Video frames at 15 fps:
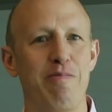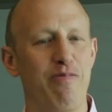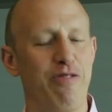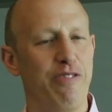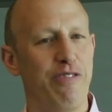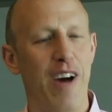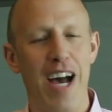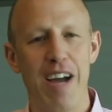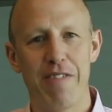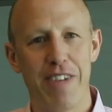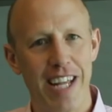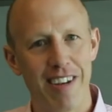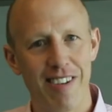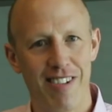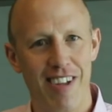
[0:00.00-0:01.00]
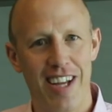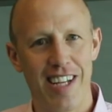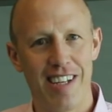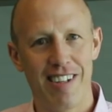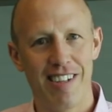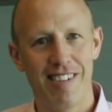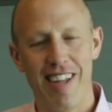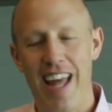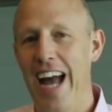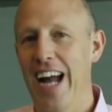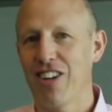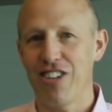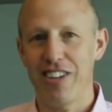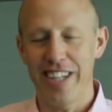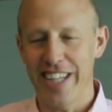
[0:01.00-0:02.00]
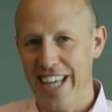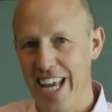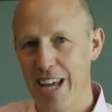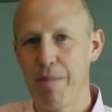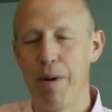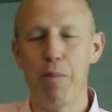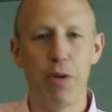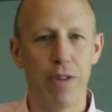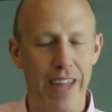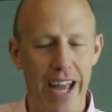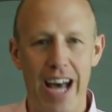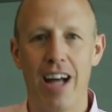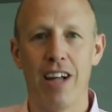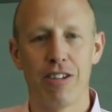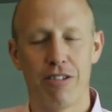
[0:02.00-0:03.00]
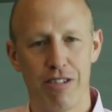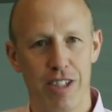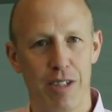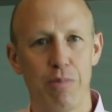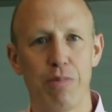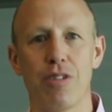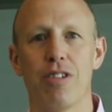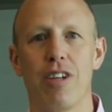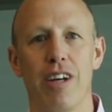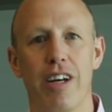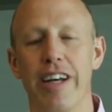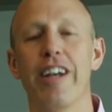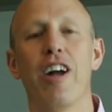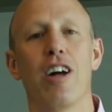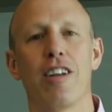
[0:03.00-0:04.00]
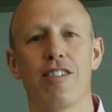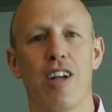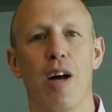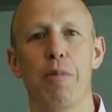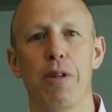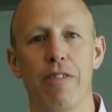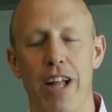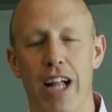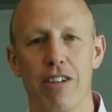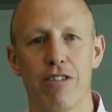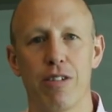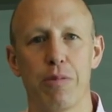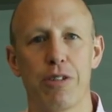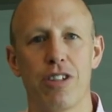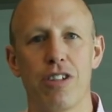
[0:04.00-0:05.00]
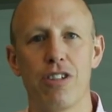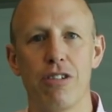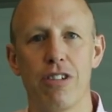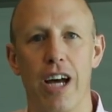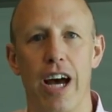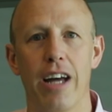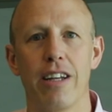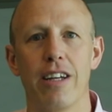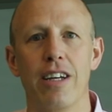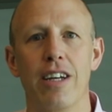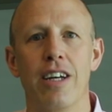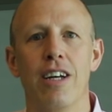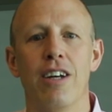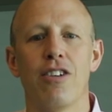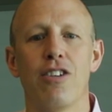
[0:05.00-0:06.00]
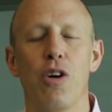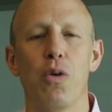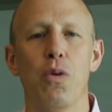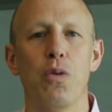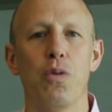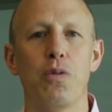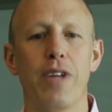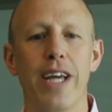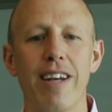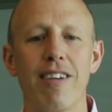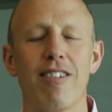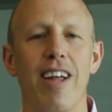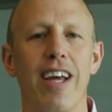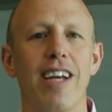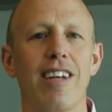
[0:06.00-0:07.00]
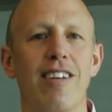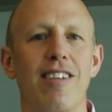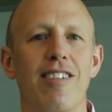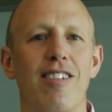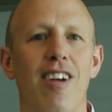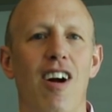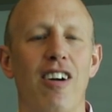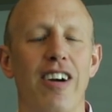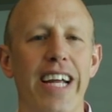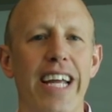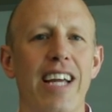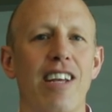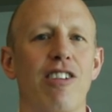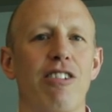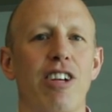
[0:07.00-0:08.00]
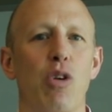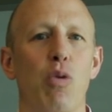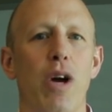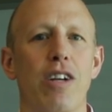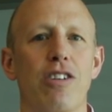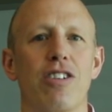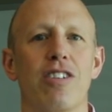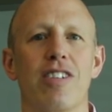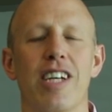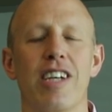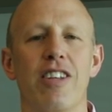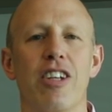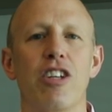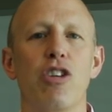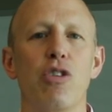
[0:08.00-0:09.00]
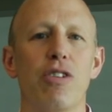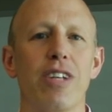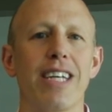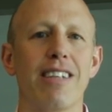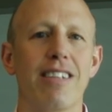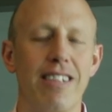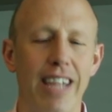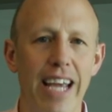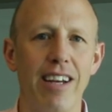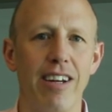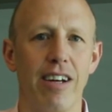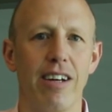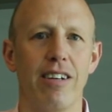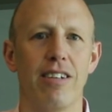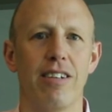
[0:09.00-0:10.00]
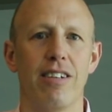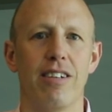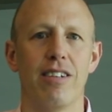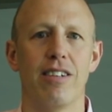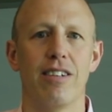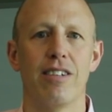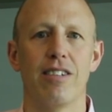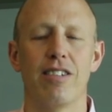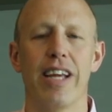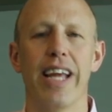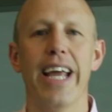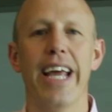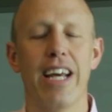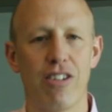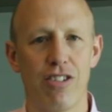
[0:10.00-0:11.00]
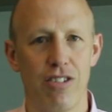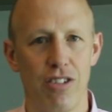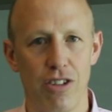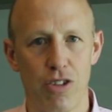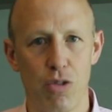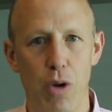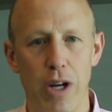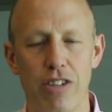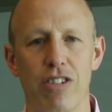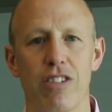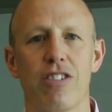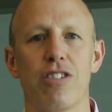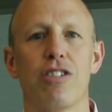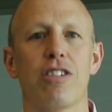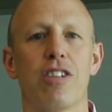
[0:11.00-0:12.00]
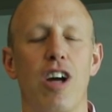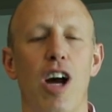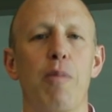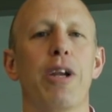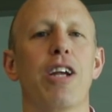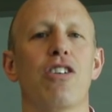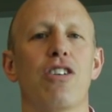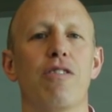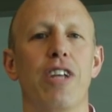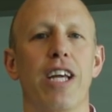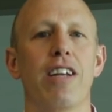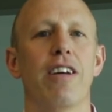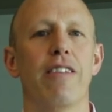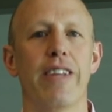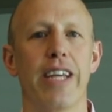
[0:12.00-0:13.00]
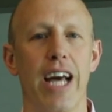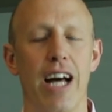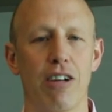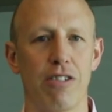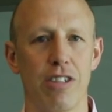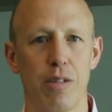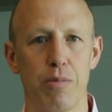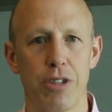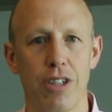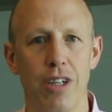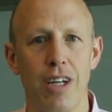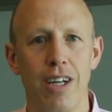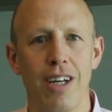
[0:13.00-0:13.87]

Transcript: 5 data scientists actually came up with algorithms, an ensemble of algorithms to do that. So data scientists are answering questions, and they're using data to answer those questions. They're using a combination of data and the algorithms.